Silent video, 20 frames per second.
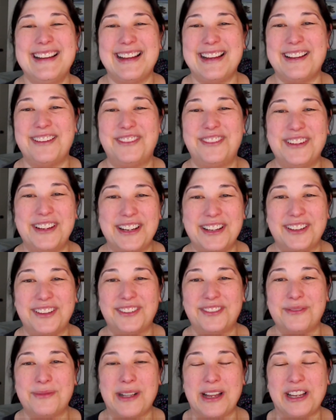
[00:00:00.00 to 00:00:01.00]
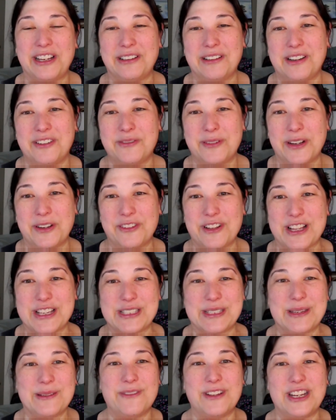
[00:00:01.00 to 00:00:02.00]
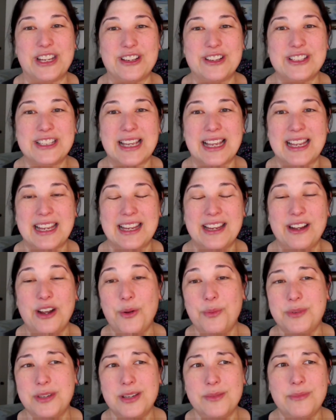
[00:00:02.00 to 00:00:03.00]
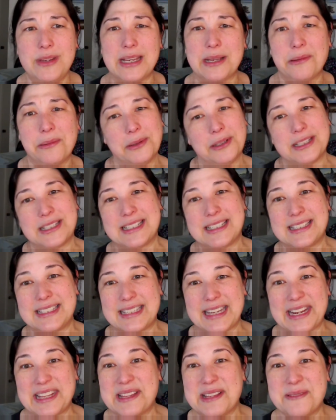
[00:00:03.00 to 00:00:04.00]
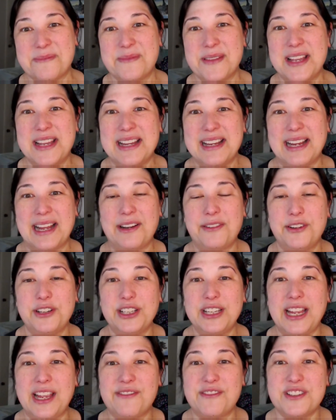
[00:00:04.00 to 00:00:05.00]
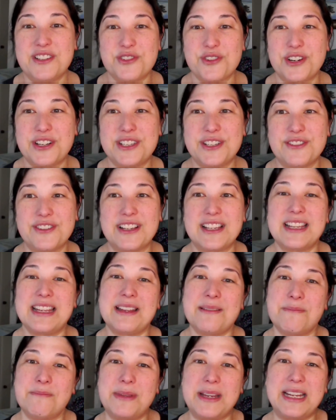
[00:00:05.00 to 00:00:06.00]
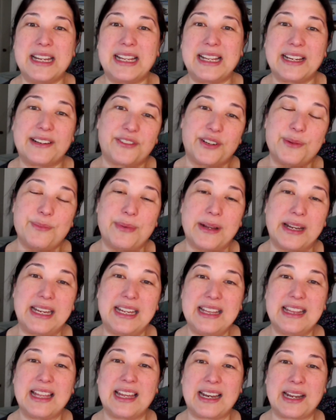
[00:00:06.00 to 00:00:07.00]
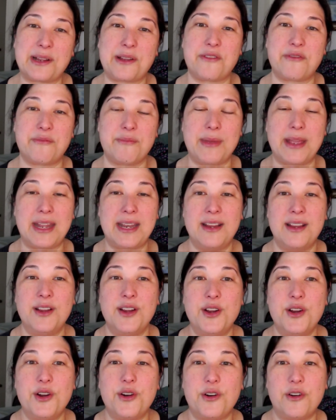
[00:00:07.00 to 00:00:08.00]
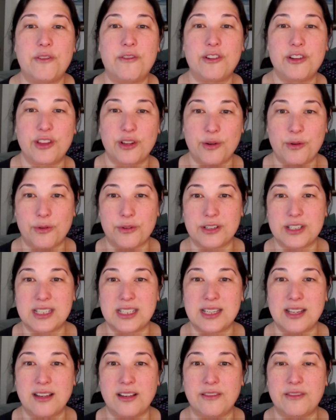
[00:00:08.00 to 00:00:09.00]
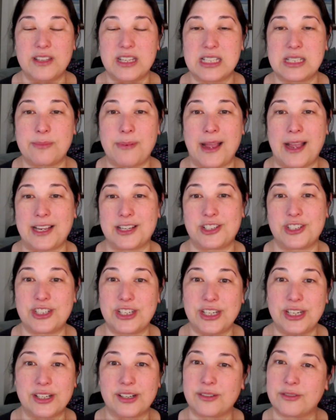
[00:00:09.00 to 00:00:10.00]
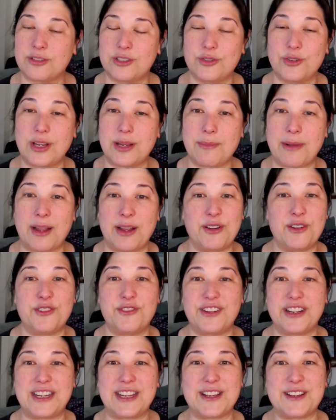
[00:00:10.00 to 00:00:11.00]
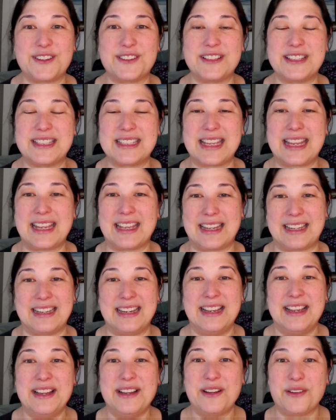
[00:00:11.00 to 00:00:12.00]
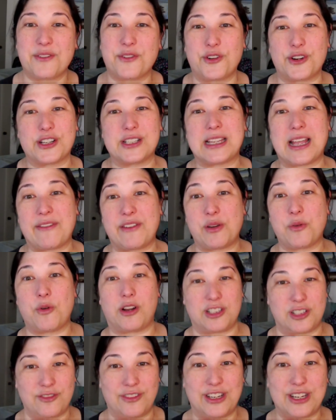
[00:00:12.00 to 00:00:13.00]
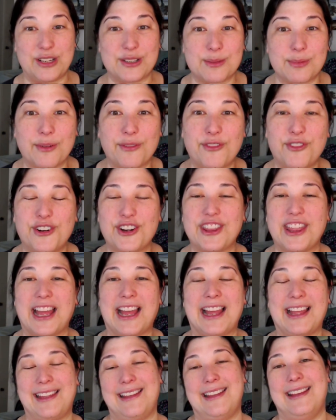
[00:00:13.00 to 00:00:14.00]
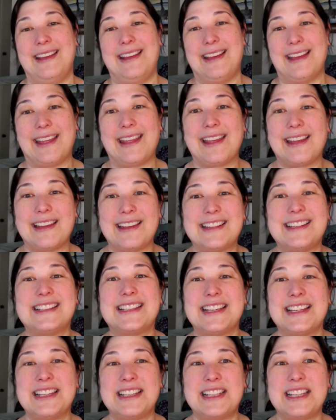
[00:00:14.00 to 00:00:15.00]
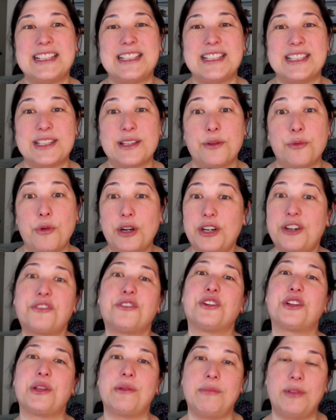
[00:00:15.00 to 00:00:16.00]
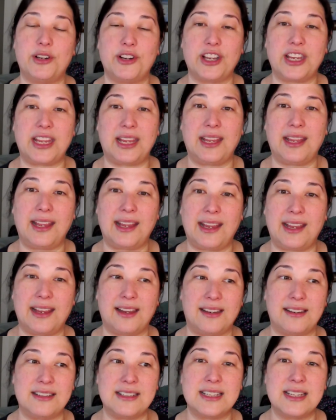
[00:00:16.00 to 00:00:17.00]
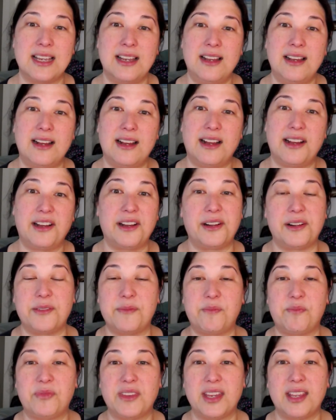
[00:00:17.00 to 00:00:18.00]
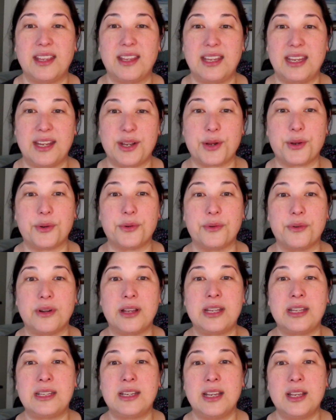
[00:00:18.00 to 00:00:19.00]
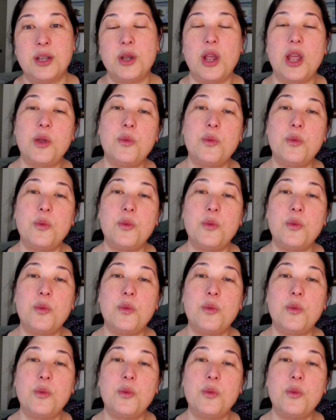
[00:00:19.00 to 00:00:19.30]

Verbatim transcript: of, of my of my Flosstube videos. I hope to be able to sustain them. I really have enjoyed doing it and meeting everybody that I've met over the course of this past year doing my own videos and of course having watched videos before that and uh, this is a wonderful community and um, you know and and